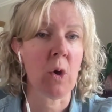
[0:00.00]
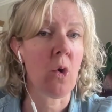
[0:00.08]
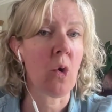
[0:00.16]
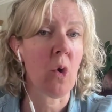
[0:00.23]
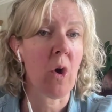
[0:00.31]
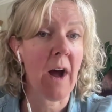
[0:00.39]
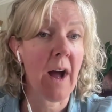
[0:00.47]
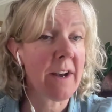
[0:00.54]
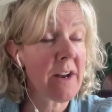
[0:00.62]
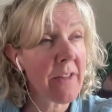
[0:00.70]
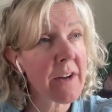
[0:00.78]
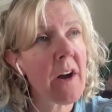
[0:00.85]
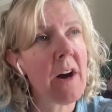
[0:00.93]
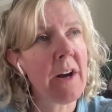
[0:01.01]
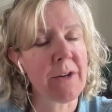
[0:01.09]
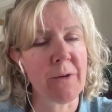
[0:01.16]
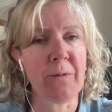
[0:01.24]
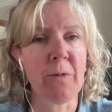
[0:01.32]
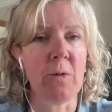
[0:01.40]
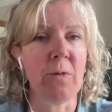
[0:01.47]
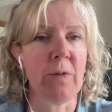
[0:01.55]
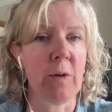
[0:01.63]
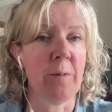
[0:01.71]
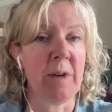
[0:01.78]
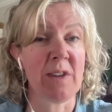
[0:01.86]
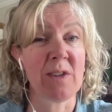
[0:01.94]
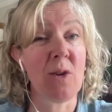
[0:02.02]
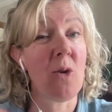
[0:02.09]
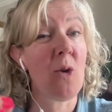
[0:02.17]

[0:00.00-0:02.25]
or another kind of fulfillment,